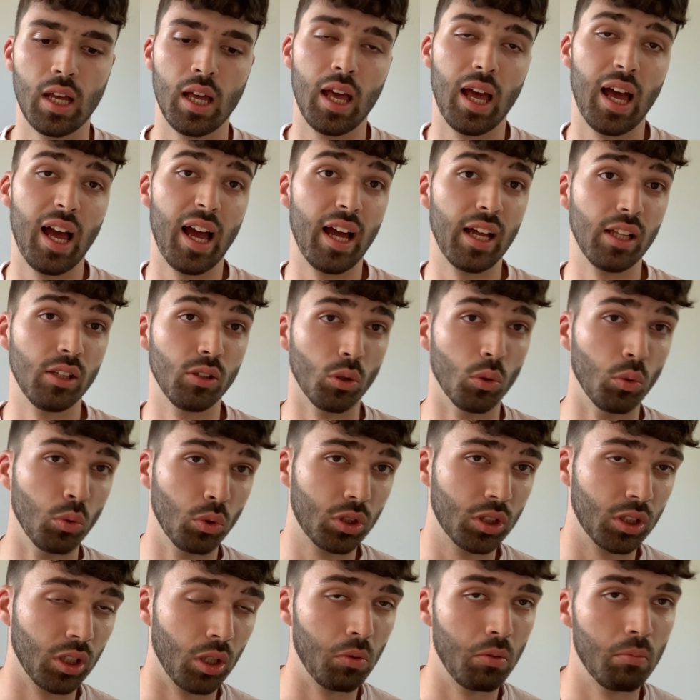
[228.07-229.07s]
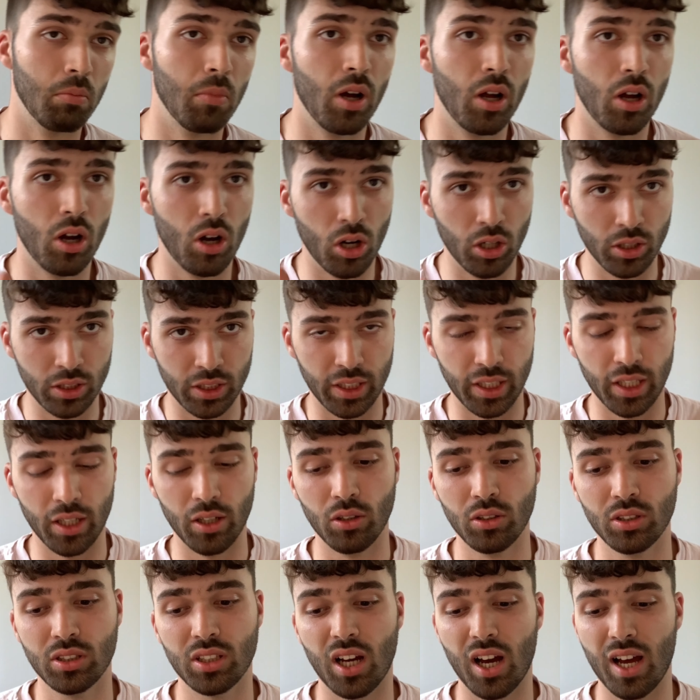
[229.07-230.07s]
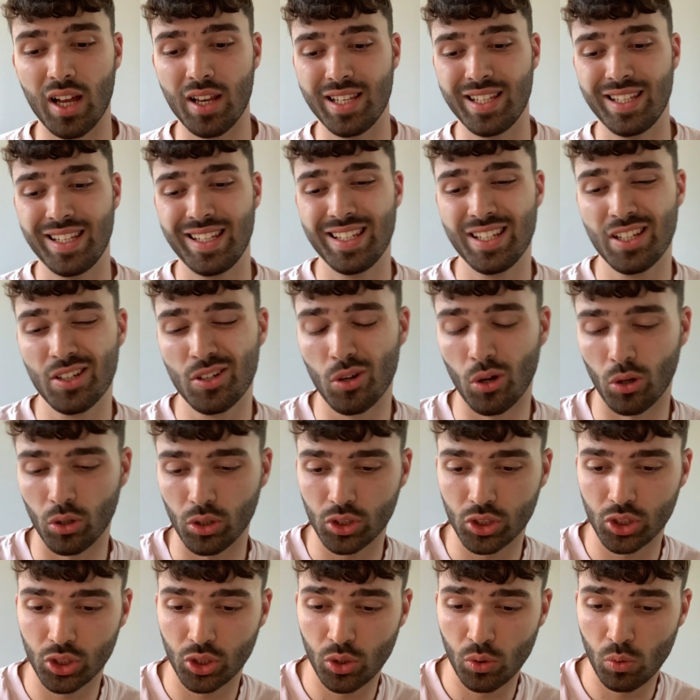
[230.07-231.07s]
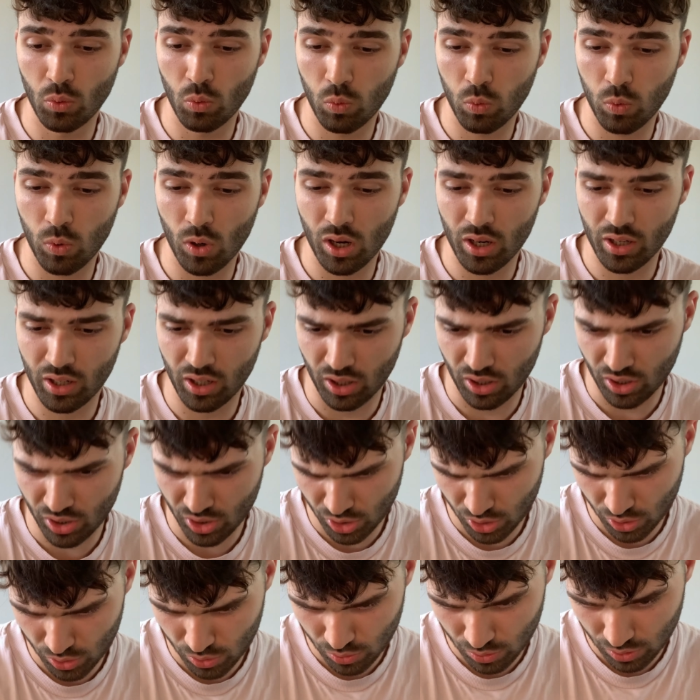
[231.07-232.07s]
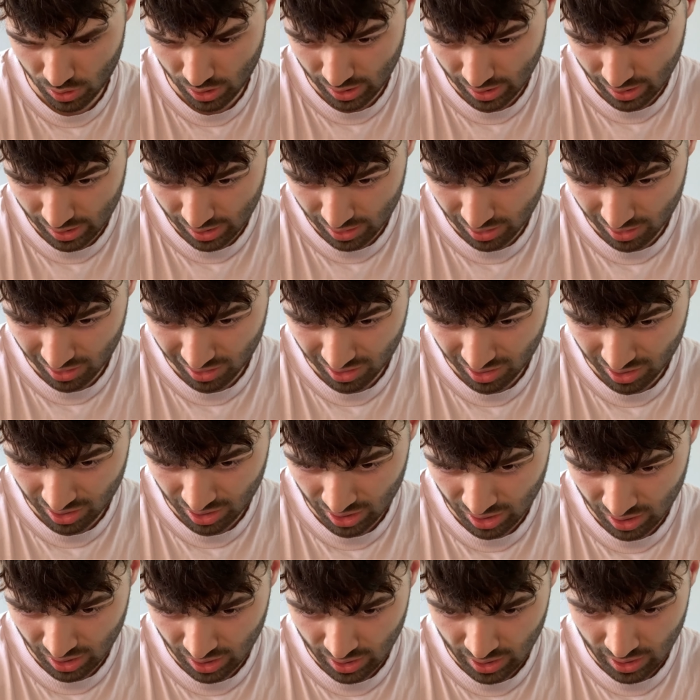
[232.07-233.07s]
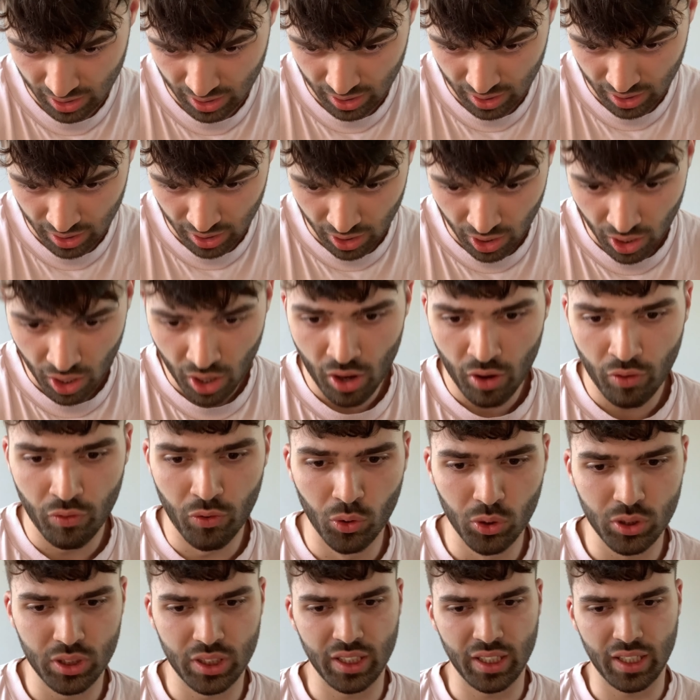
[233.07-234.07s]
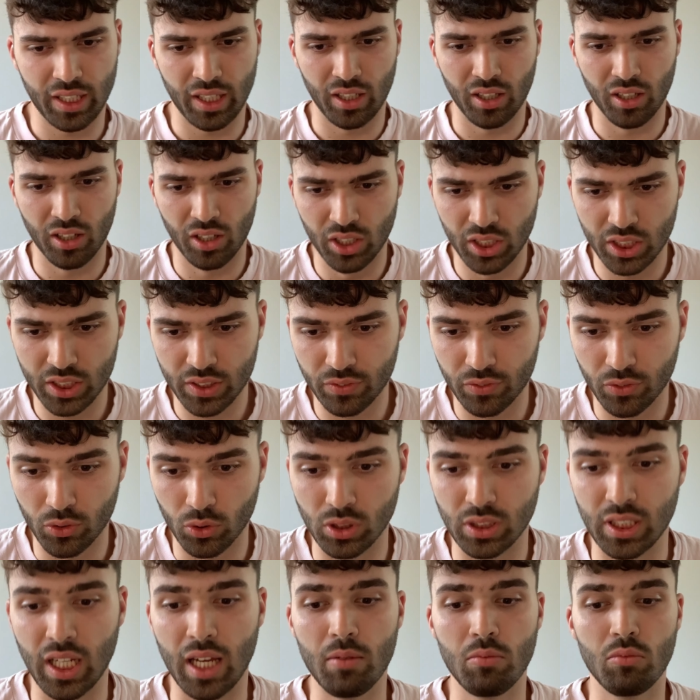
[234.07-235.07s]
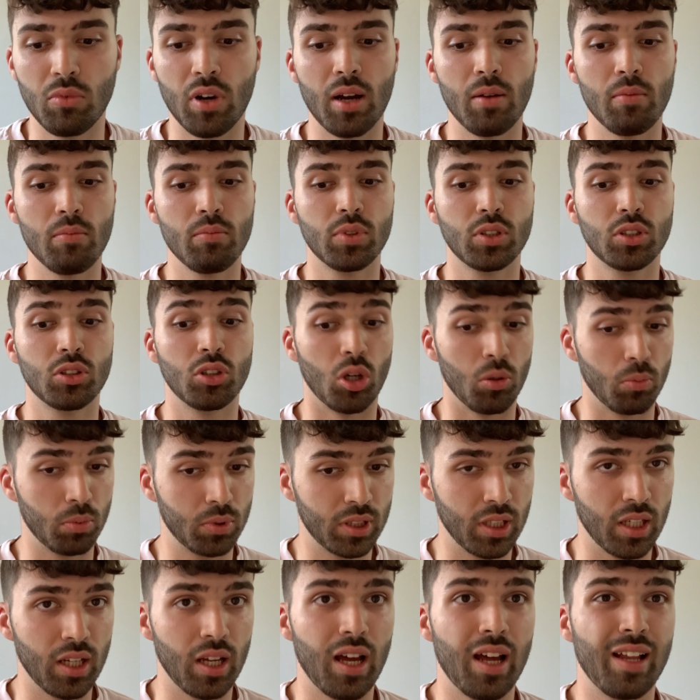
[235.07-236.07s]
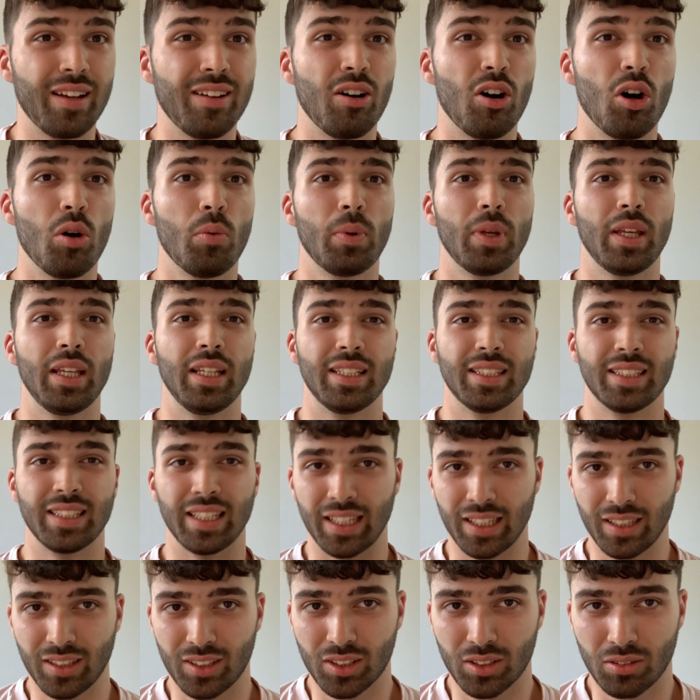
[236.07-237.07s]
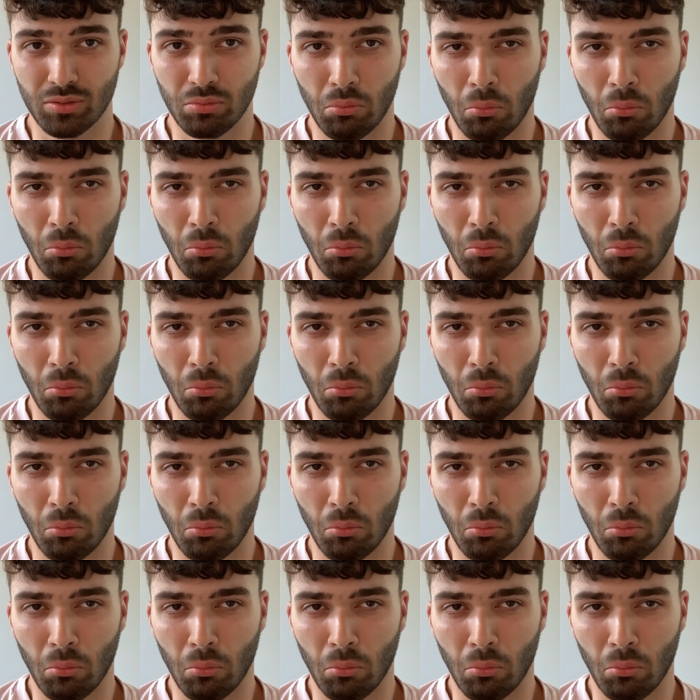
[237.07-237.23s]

And also with my RDLs, I got to 140 kilos for 10 reps, top set at RP6.